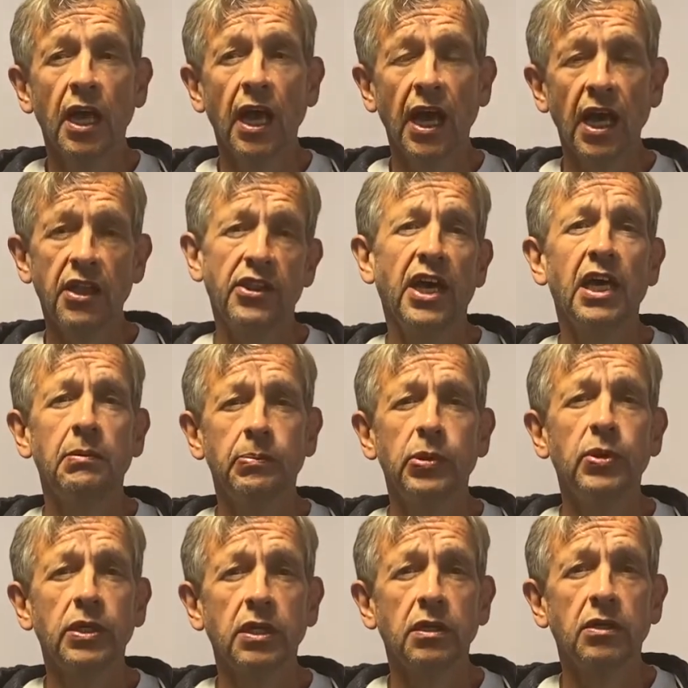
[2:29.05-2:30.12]
At that
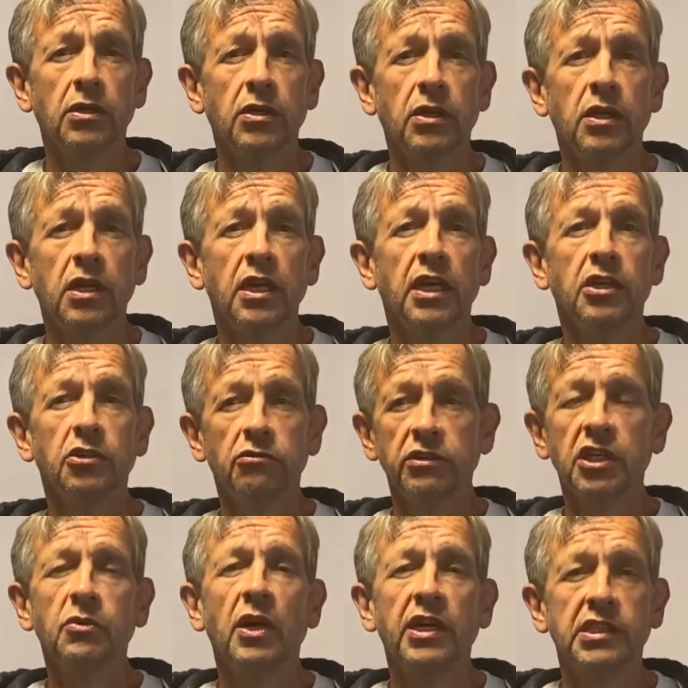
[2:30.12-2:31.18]
point, you're
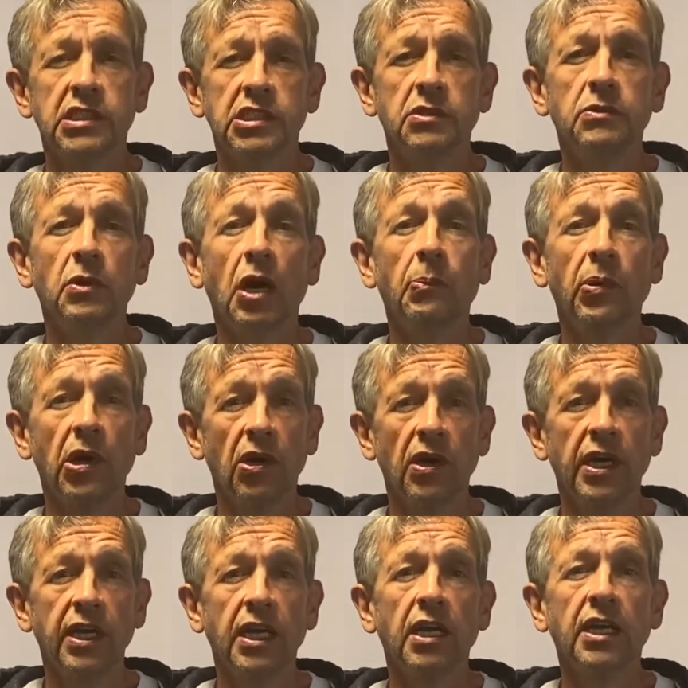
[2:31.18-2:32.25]
required to
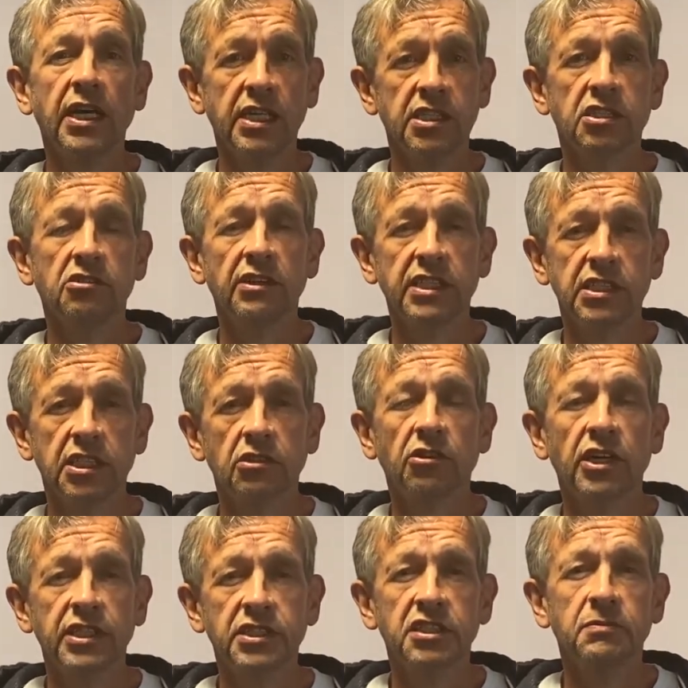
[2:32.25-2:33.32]
apply integrated
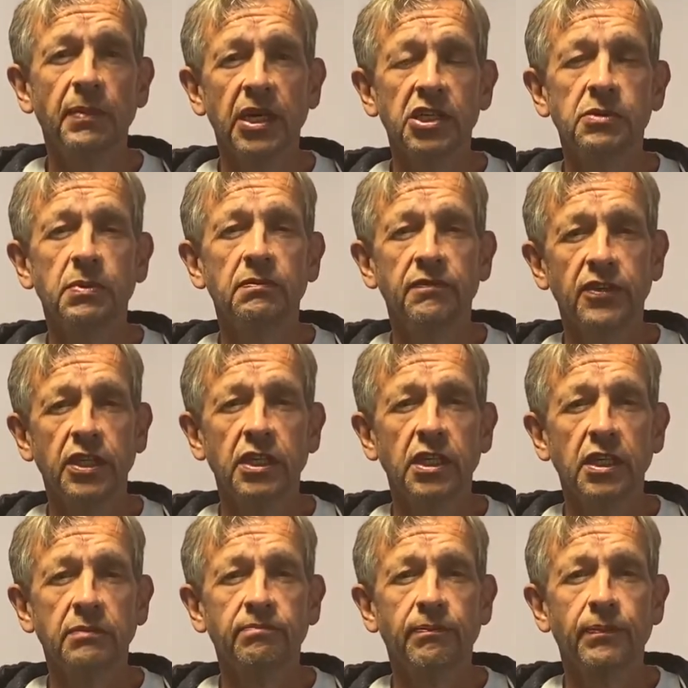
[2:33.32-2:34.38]
crisis management thinking.
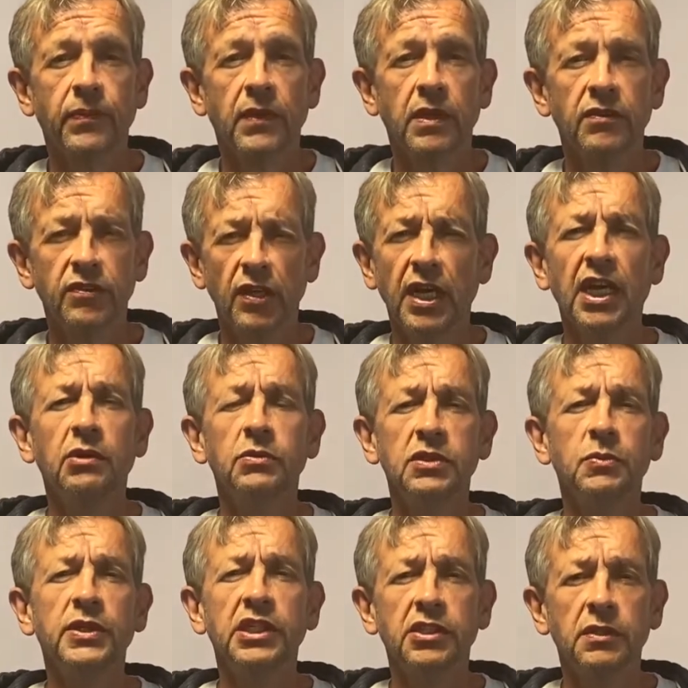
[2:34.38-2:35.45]
So how would
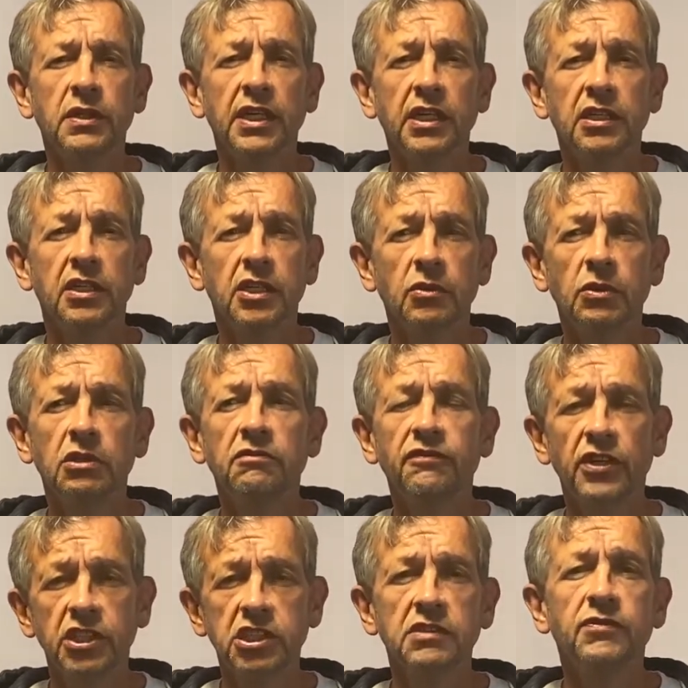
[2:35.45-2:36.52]
we do that? Well,
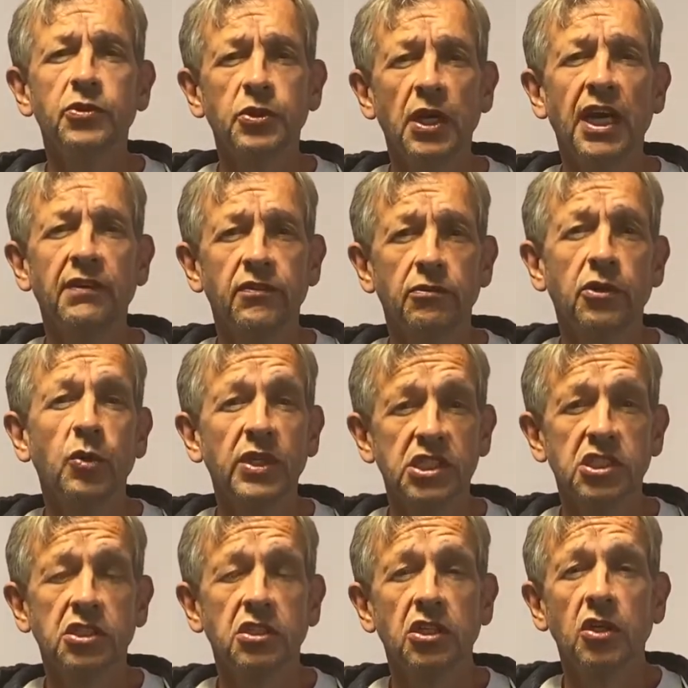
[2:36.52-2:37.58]
first of all, you have to
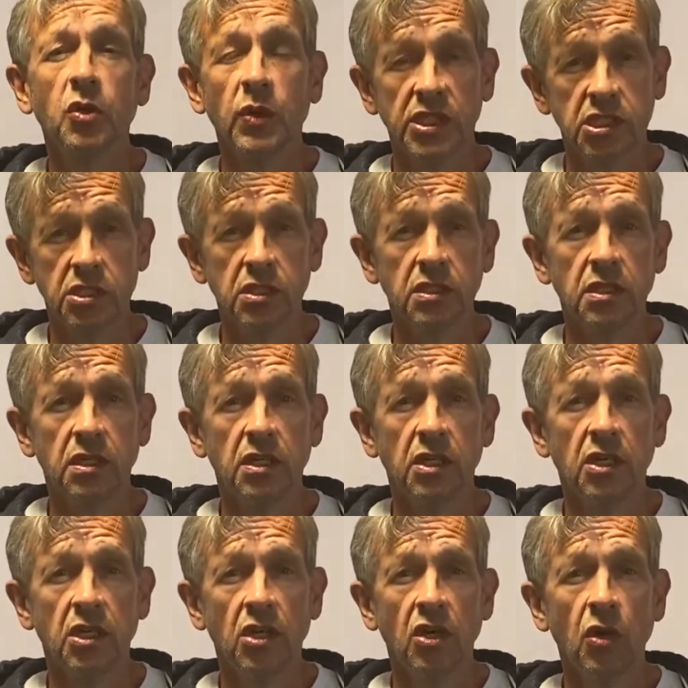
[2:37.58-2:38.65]
question the question.
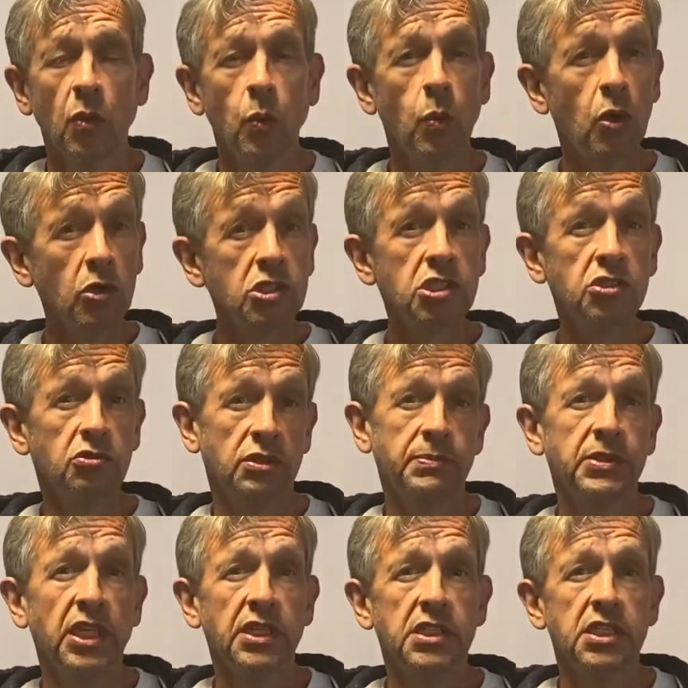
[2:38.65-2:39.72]
Was your
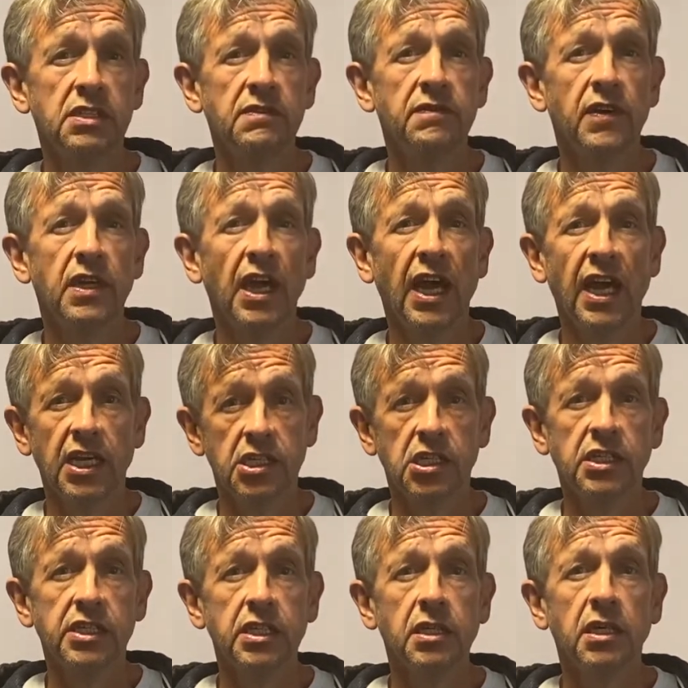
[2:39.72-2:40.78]
objective
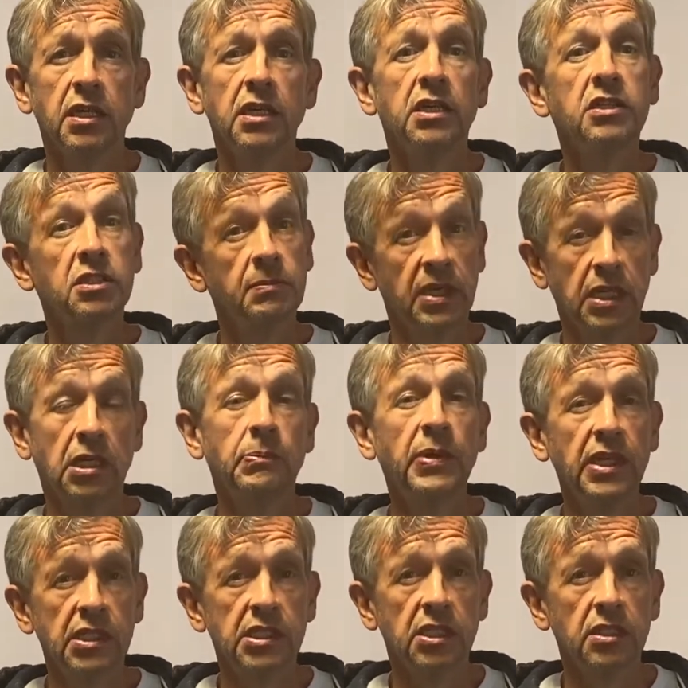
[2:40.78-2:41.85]
actually to make a
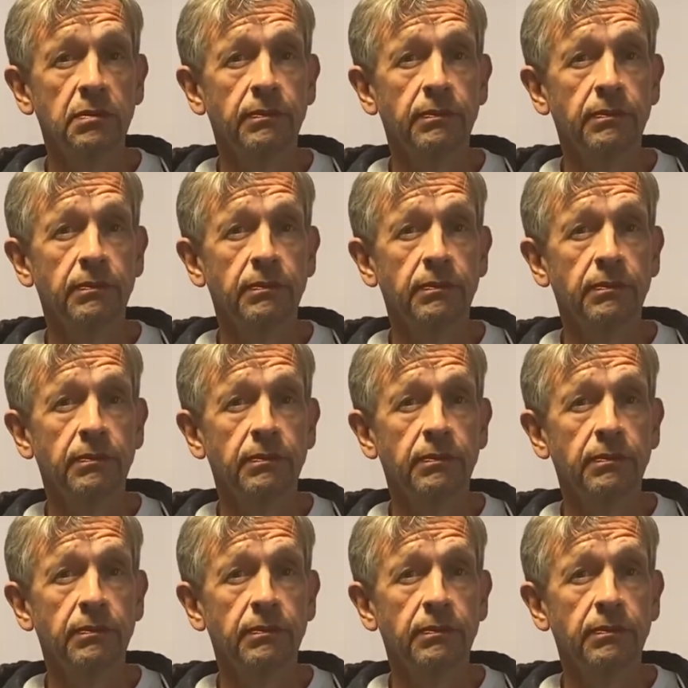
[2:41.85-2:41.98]
pizza?